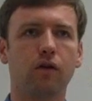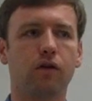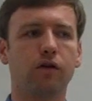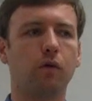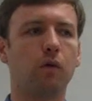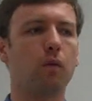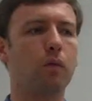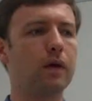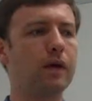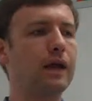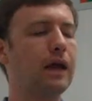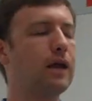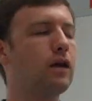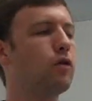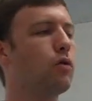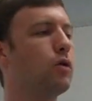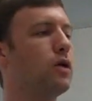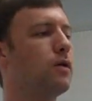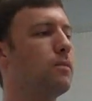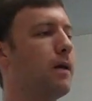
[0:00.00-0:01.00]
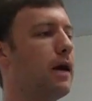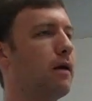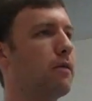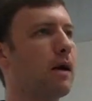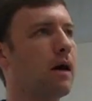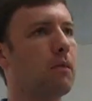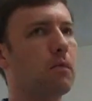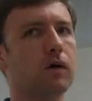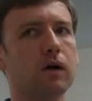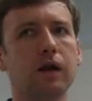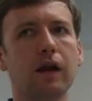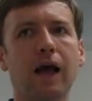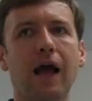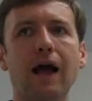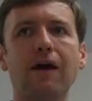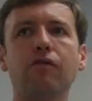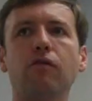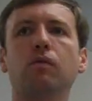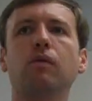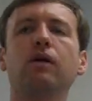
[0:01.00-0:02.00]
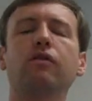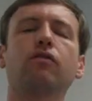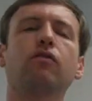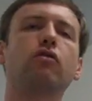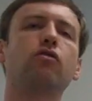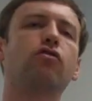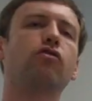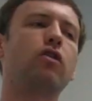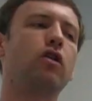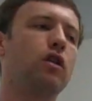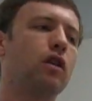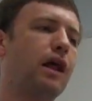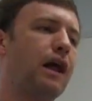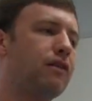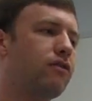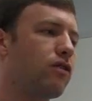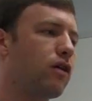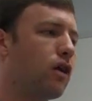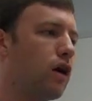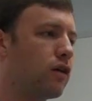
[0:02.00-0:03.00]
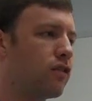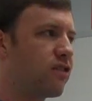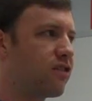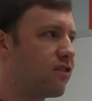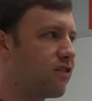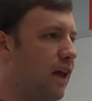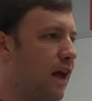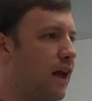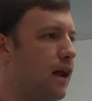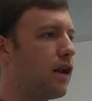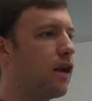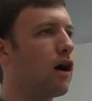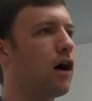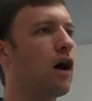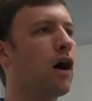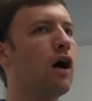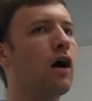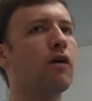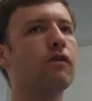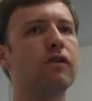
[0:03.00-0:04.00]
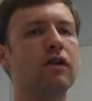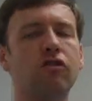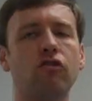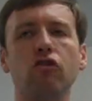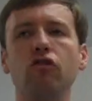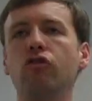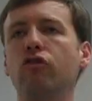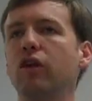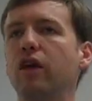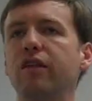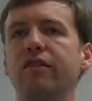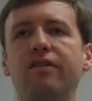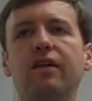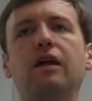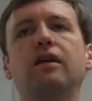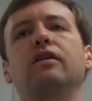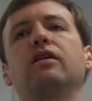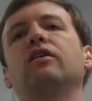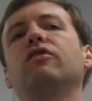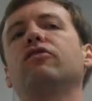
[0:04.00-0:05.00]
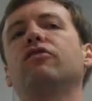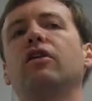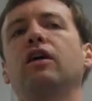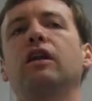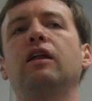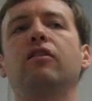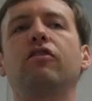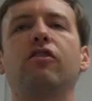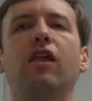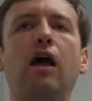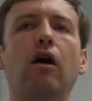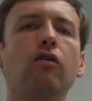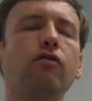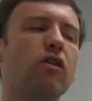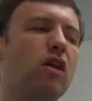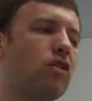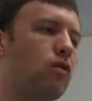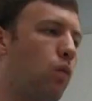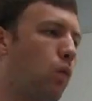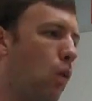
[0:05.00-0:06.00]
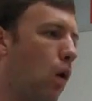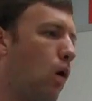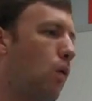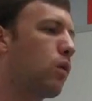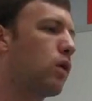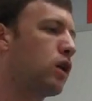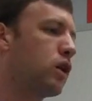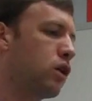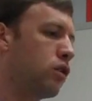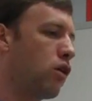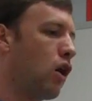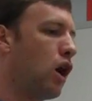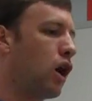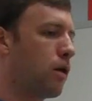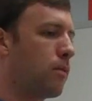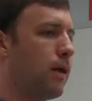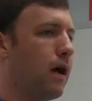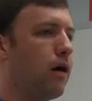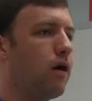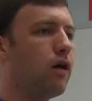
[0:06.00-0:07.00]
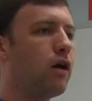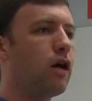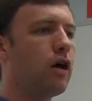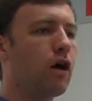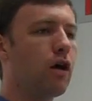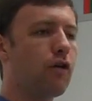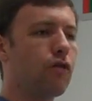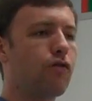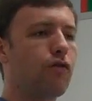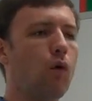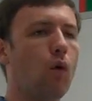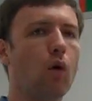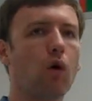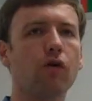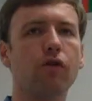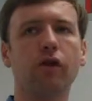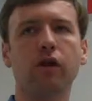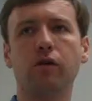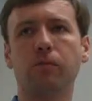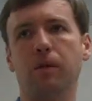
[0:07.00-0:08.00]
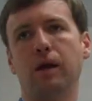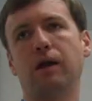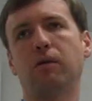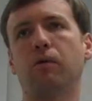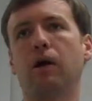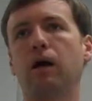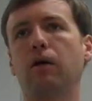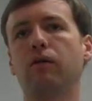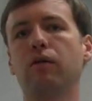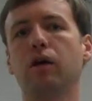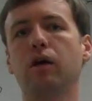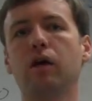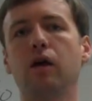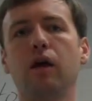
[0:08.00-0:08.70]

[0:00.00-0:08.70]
So when we get into a debate round, we're going to have a resolution, and that's a set of, it's usually a sentence, and it tells us what we're going to talk about for the debate round.